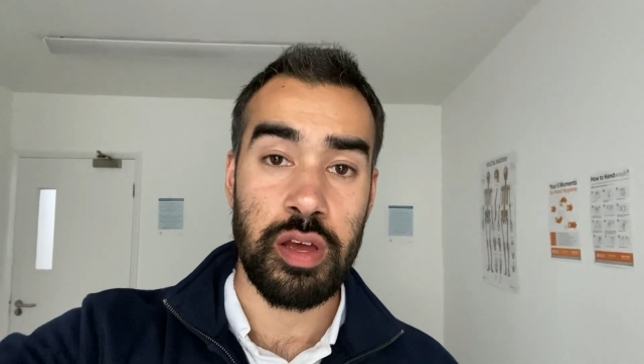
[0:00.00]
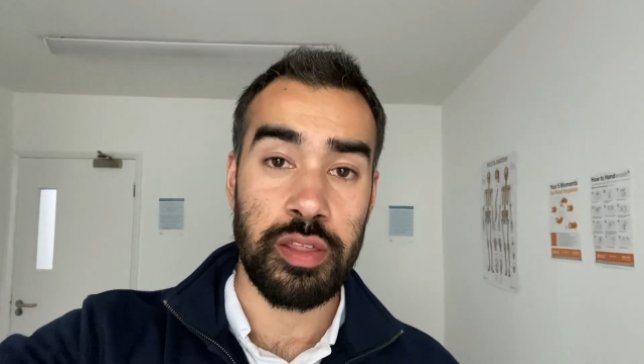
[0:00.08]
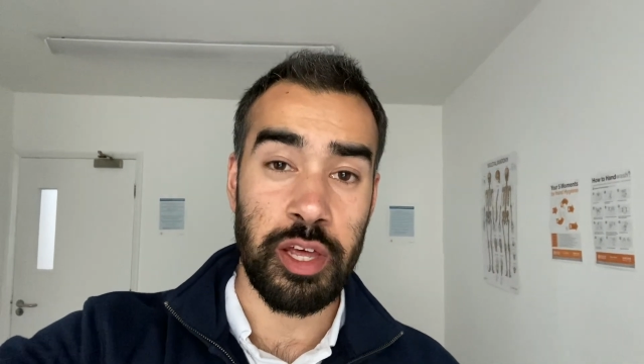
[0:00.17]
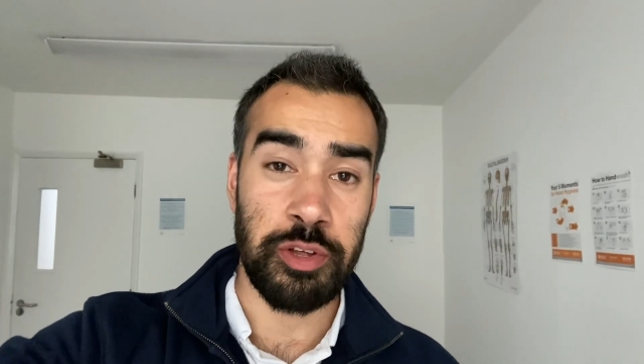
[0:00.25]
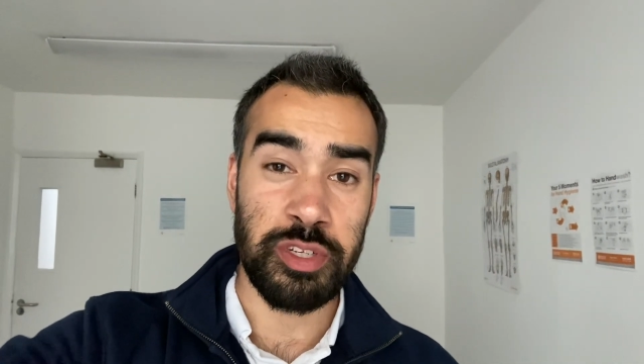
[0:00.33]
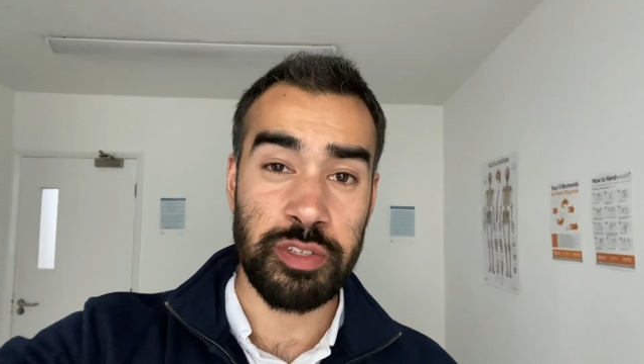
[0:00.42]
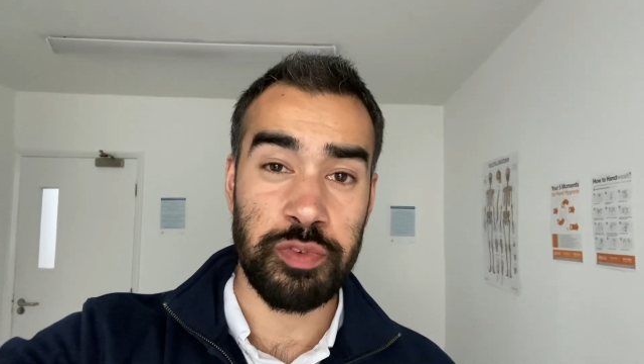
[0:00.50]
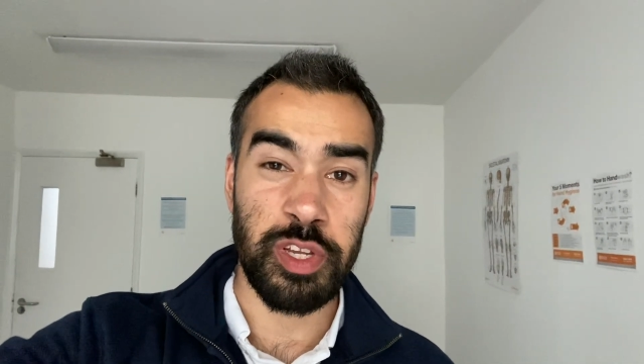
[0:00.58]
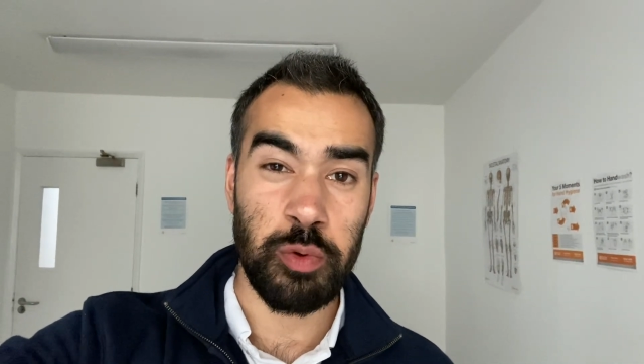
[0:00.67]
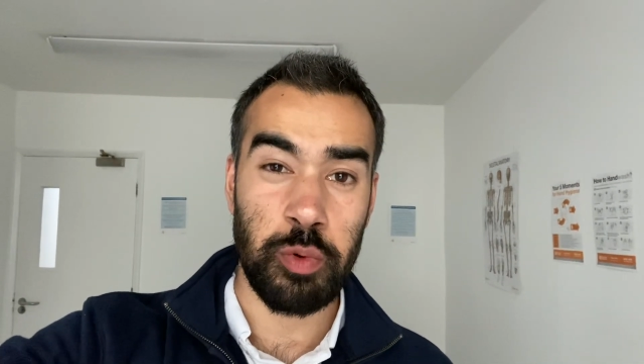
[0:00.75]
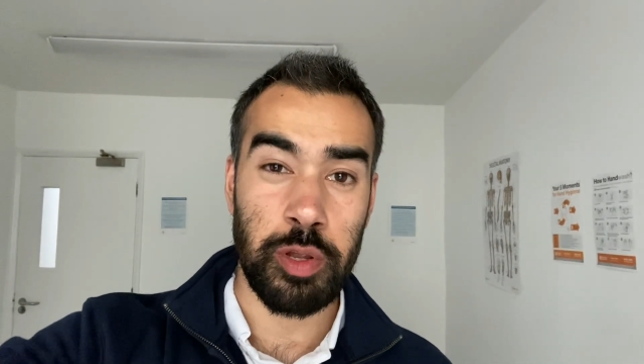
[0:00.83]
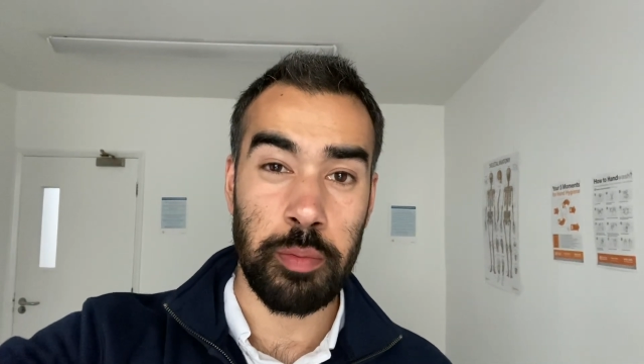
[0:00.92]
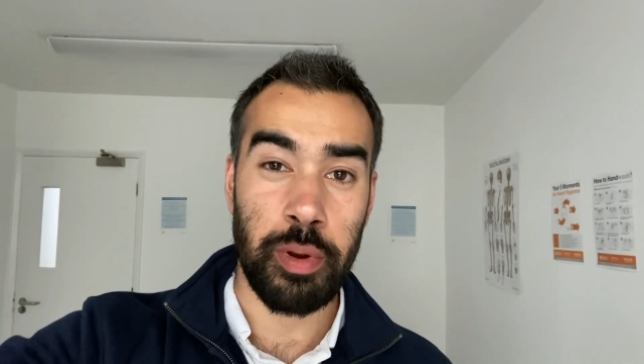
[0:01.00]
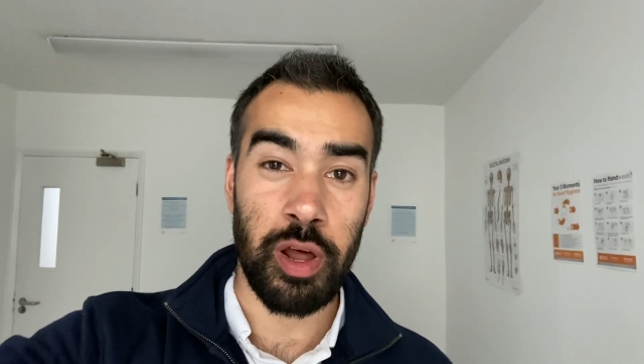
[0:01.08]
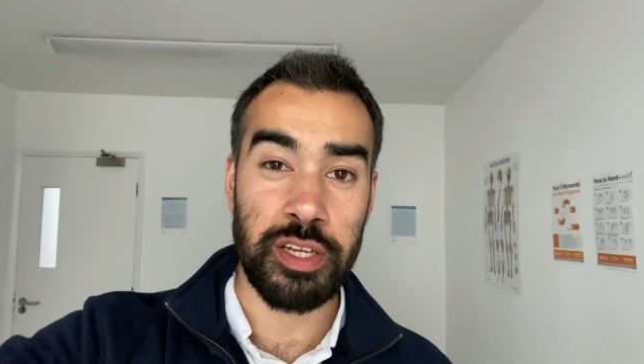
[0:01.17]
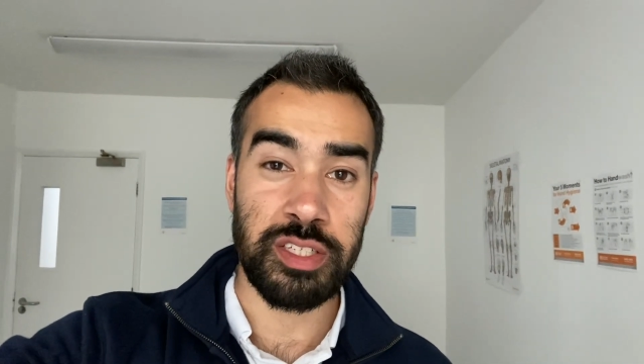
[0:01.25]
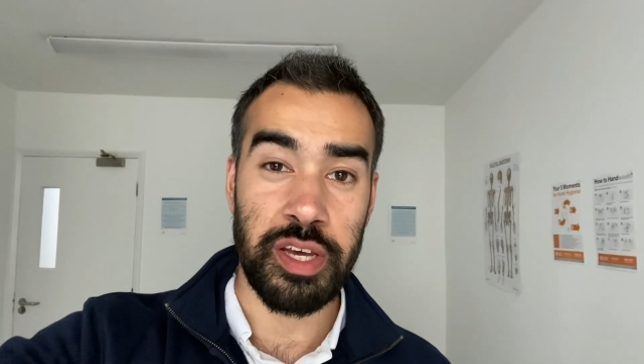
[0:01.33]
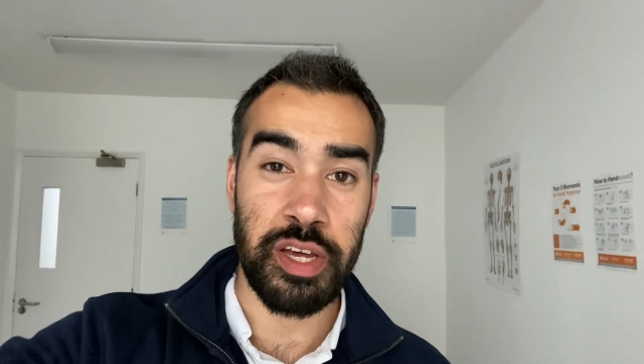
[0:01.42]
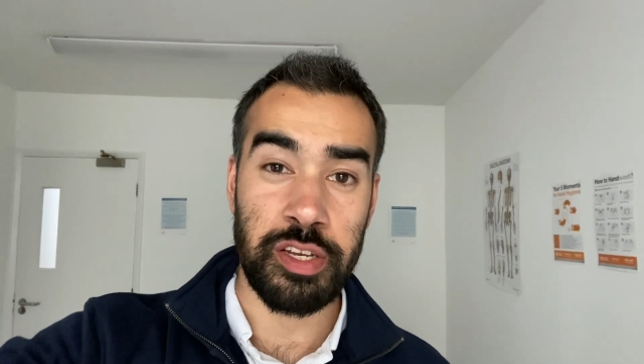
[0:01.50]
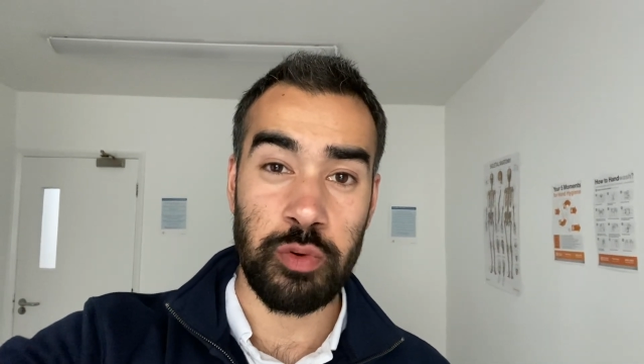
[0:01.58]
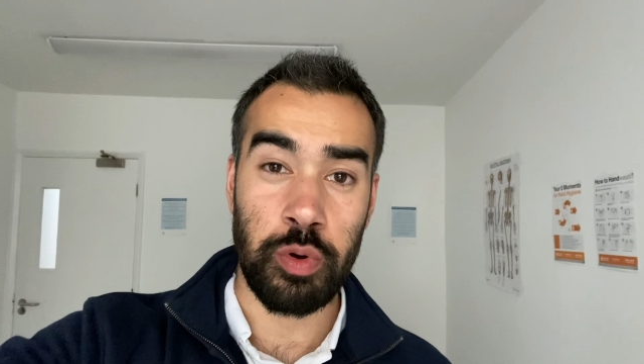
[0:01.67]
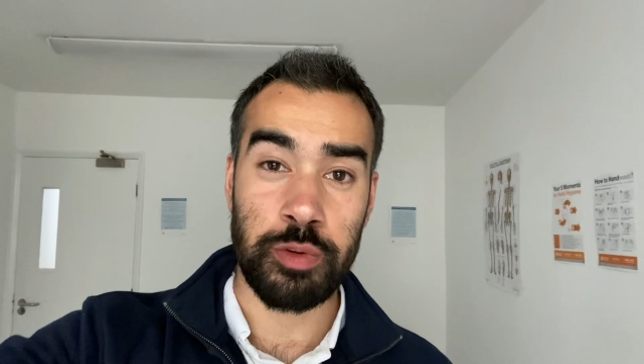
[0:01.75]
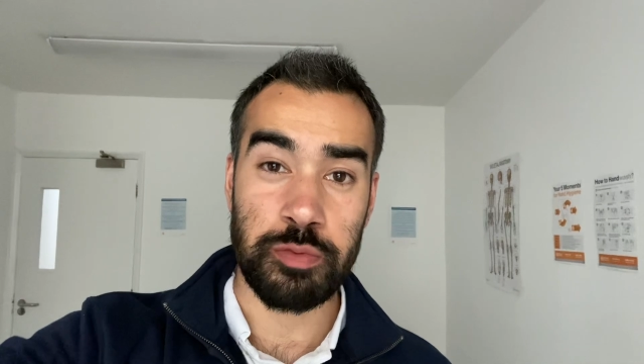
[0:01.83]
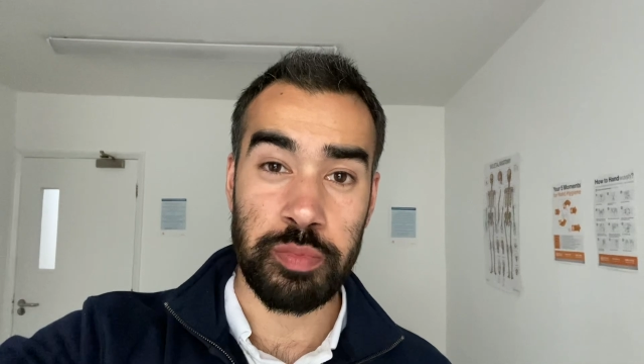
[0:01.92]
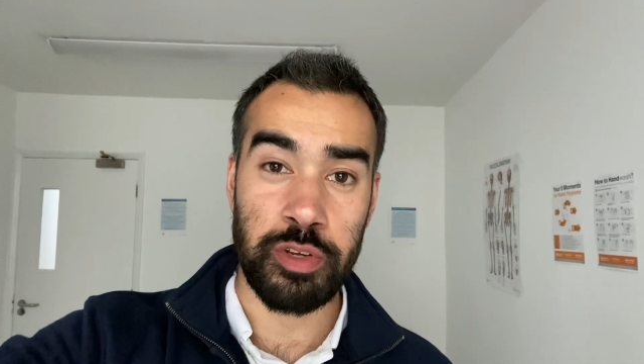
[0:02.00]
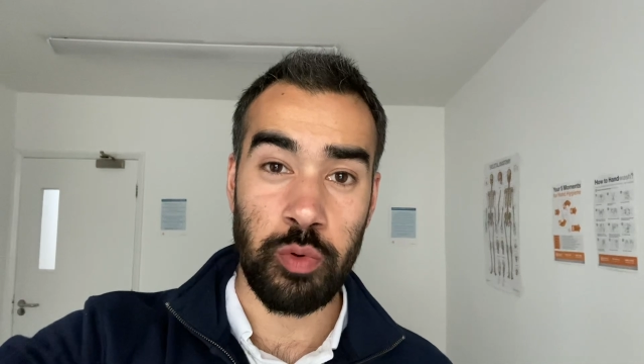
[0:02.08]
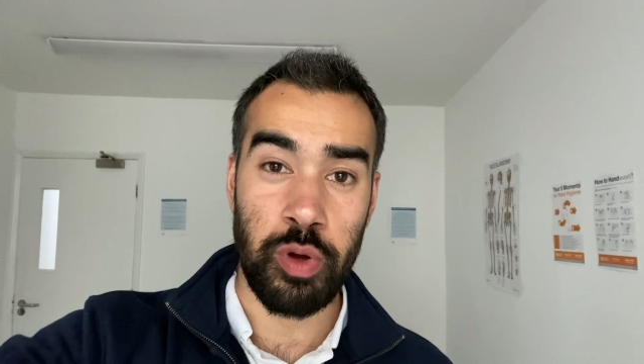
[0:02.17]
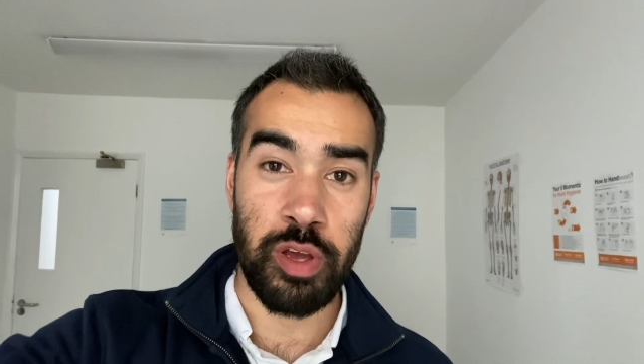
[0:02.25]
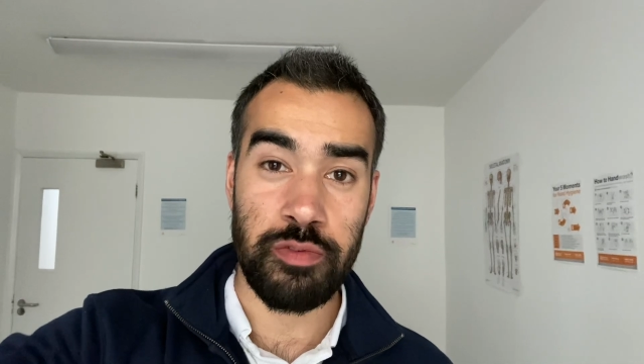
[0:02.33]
Now, this video will apply to anyone who's been away